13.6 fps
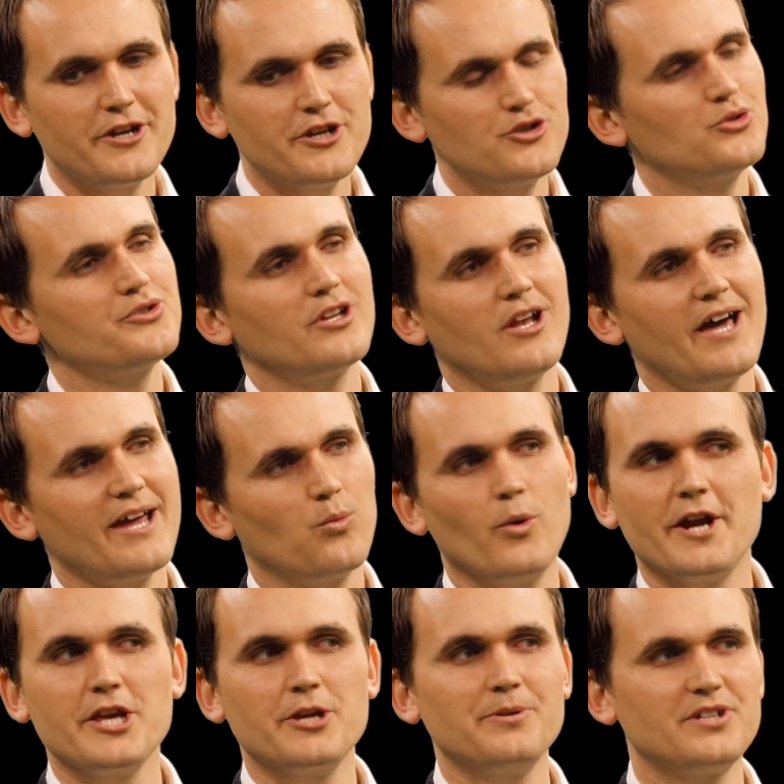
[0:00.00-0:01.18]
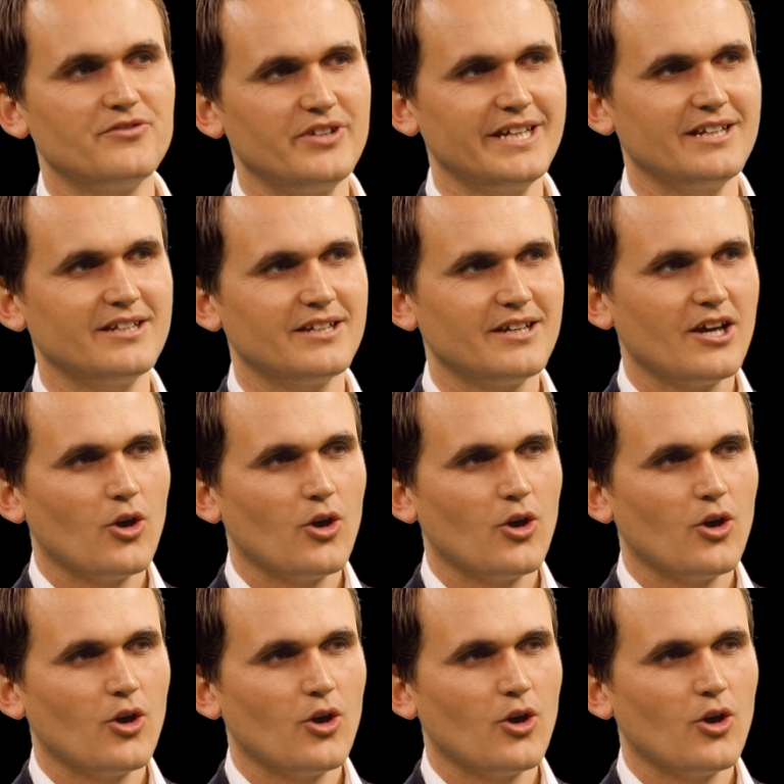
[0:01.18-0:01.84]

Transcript: do you draw the line? Where do you intervene?